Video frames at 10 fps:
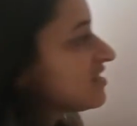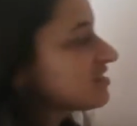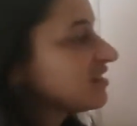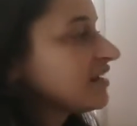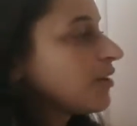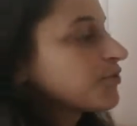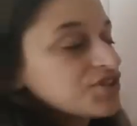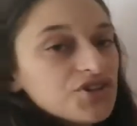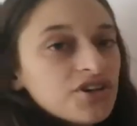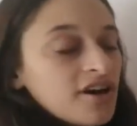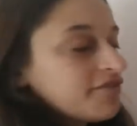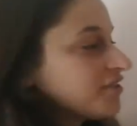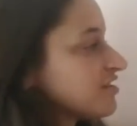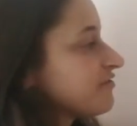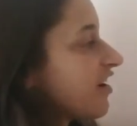means that now we turn
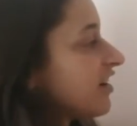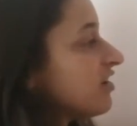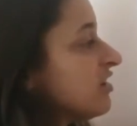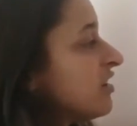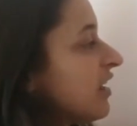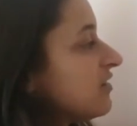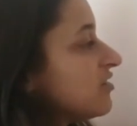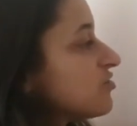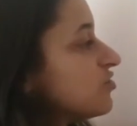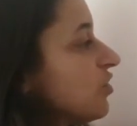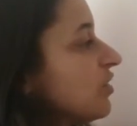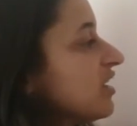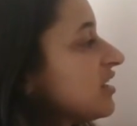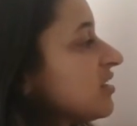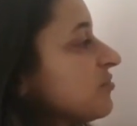off this fire and there's no
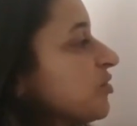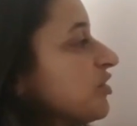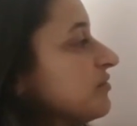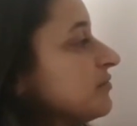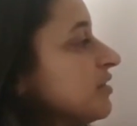heat anymore.